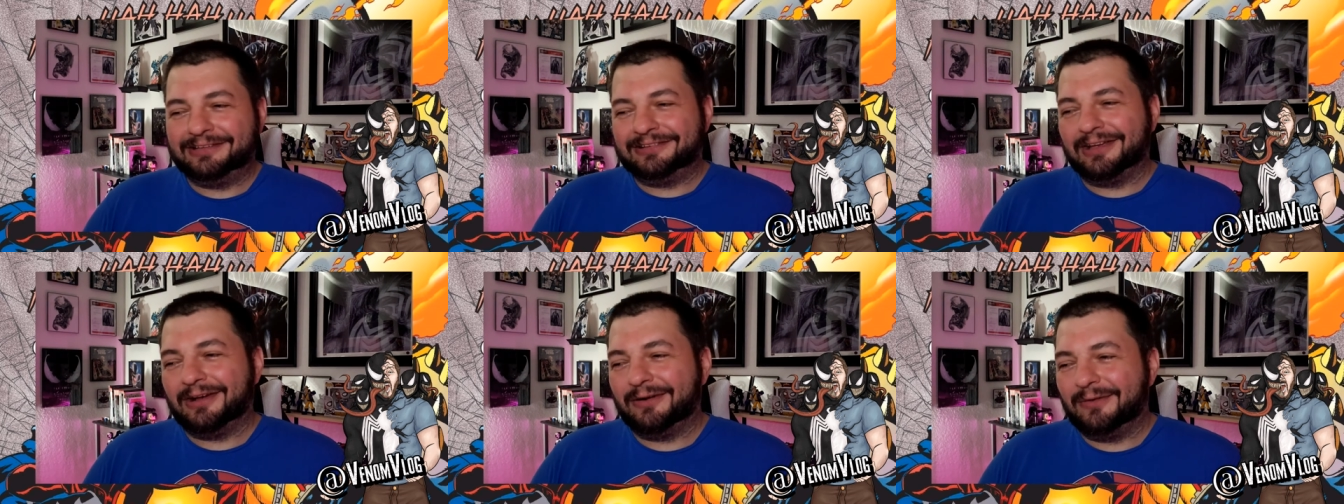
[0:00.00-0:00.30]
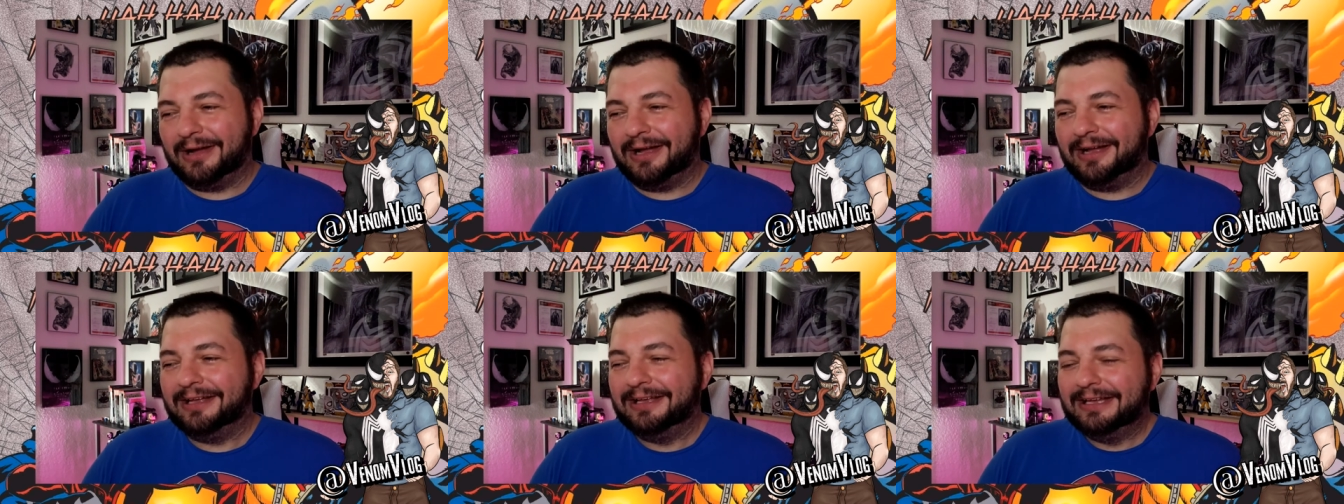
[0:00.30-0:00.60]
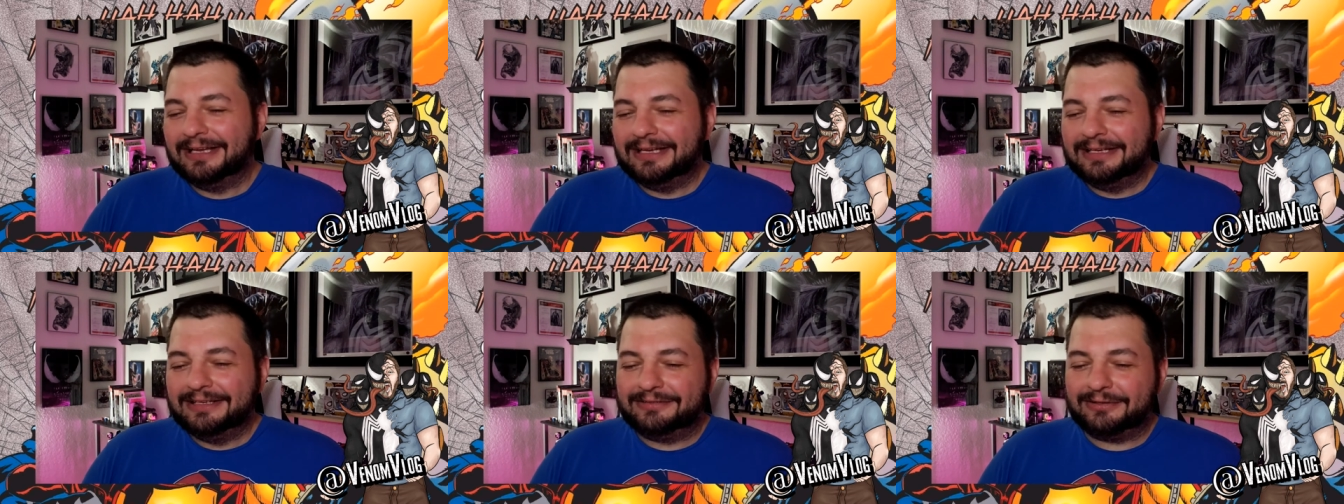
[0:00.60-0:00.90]
So uh,
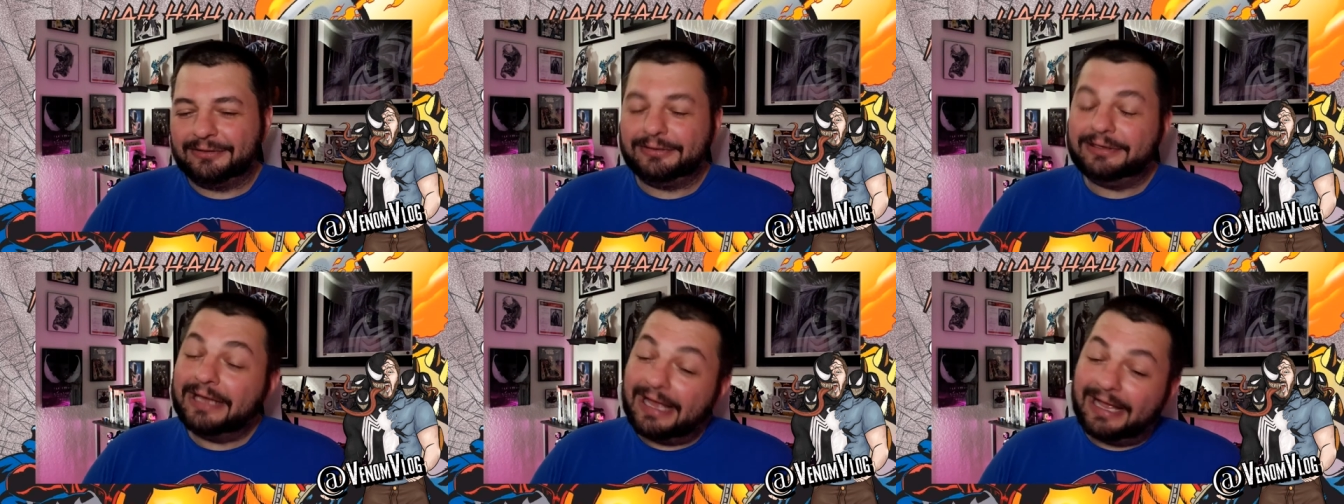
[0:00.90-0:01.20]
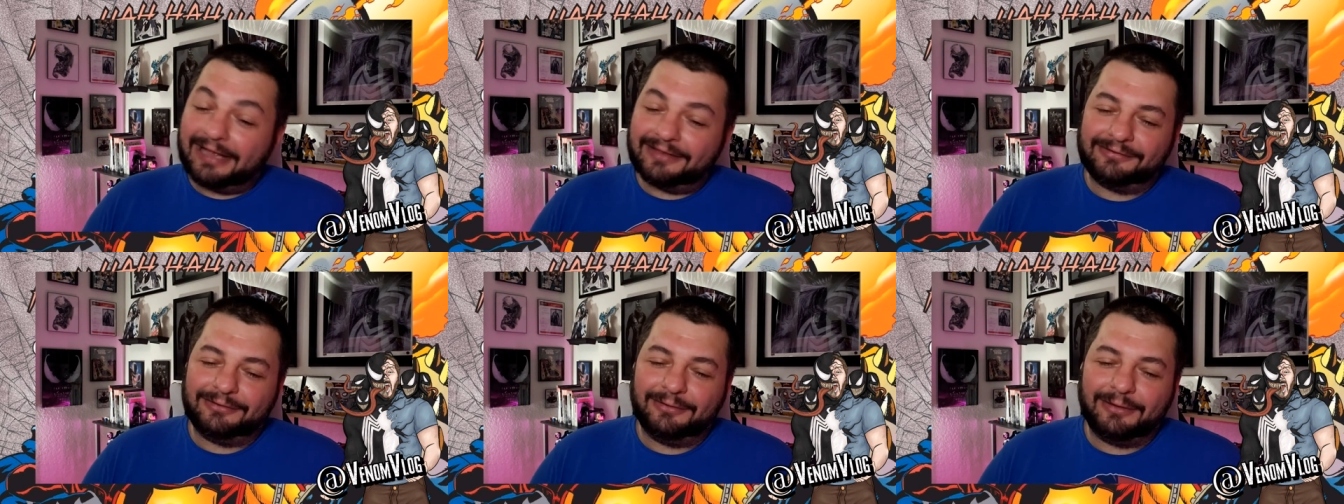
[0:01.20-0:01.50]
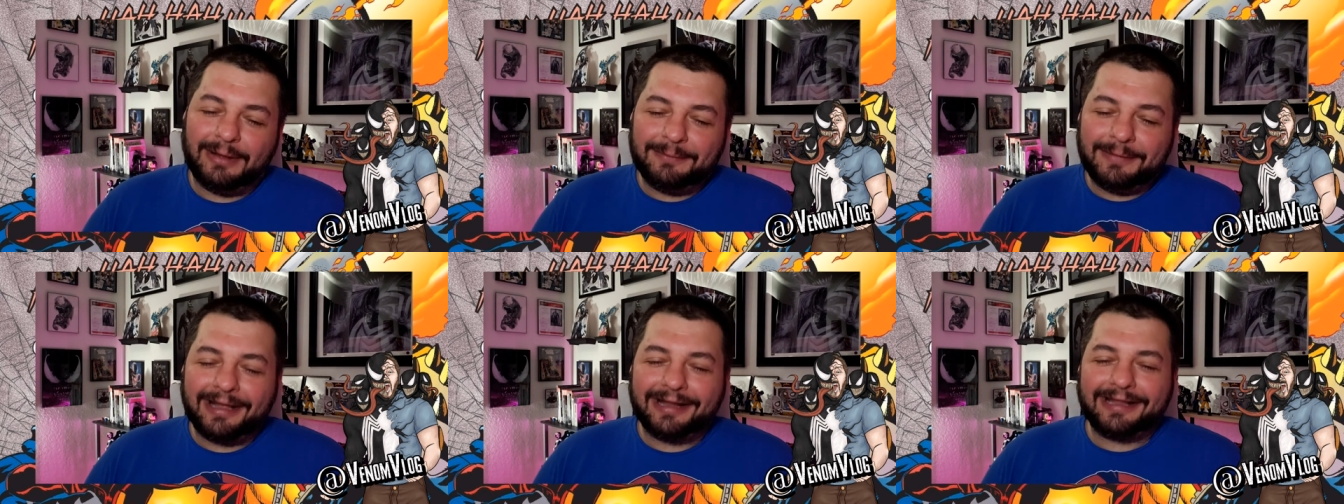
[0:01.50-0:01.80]
so yeah, so
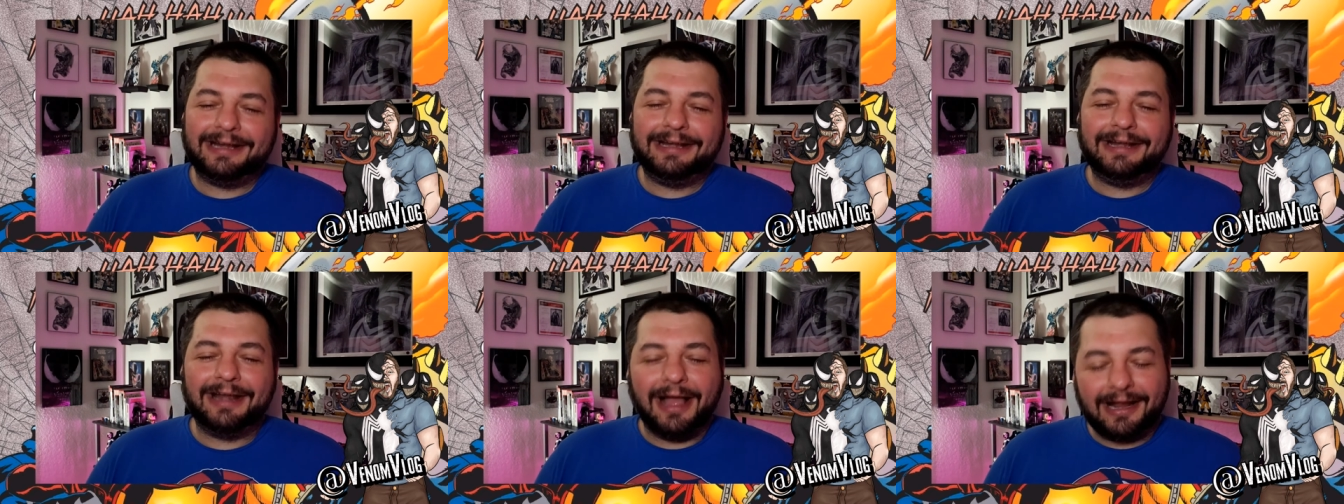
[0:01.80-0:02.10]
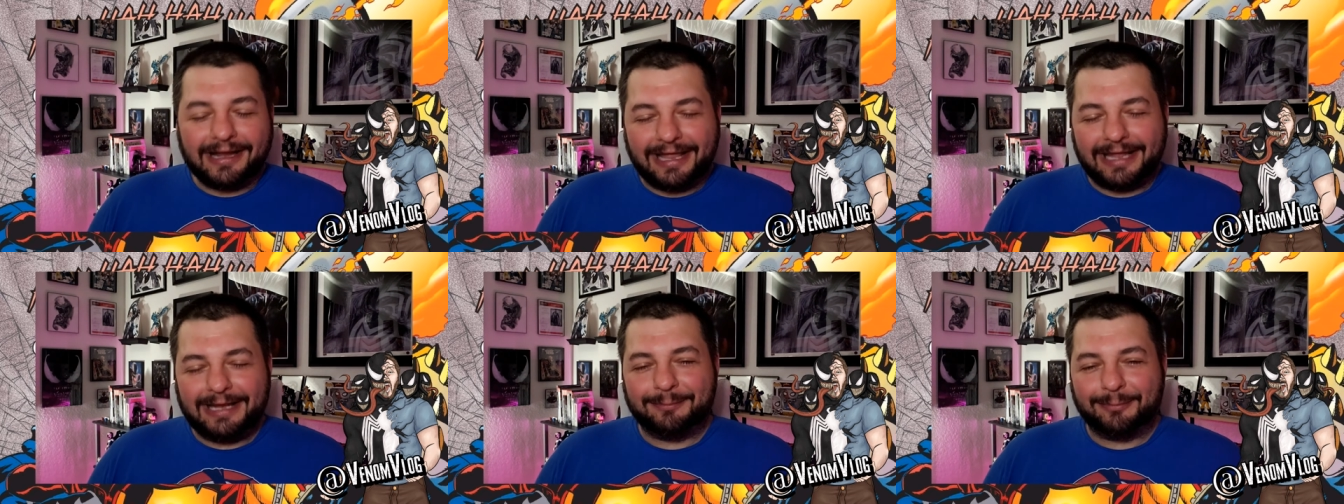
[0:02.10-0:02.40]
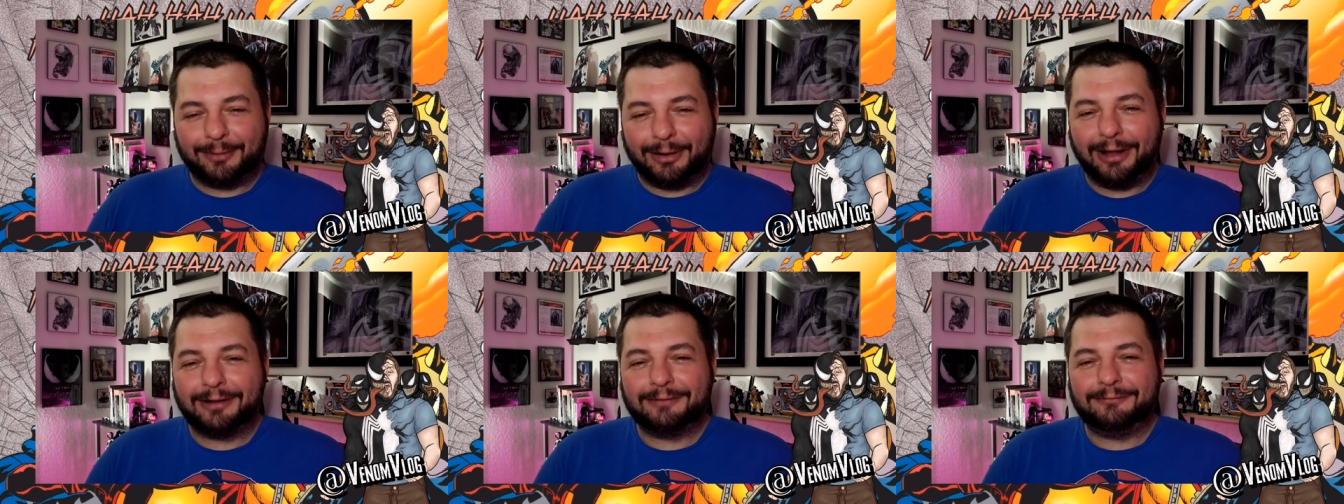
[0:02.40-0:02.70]
I'm not gonna knock Eddie
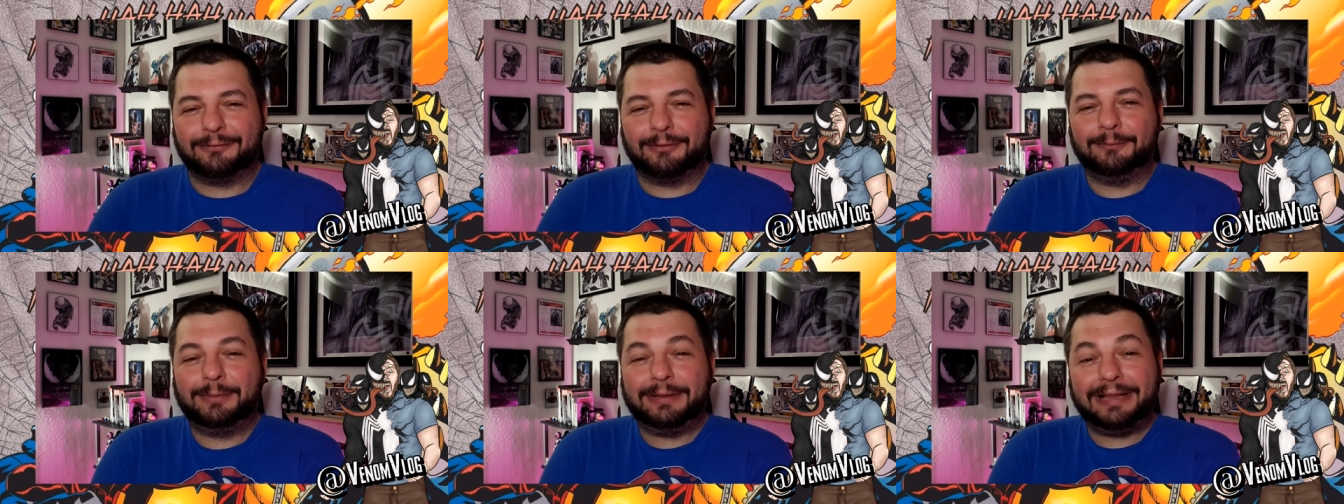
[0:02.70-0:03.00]
Brock for, but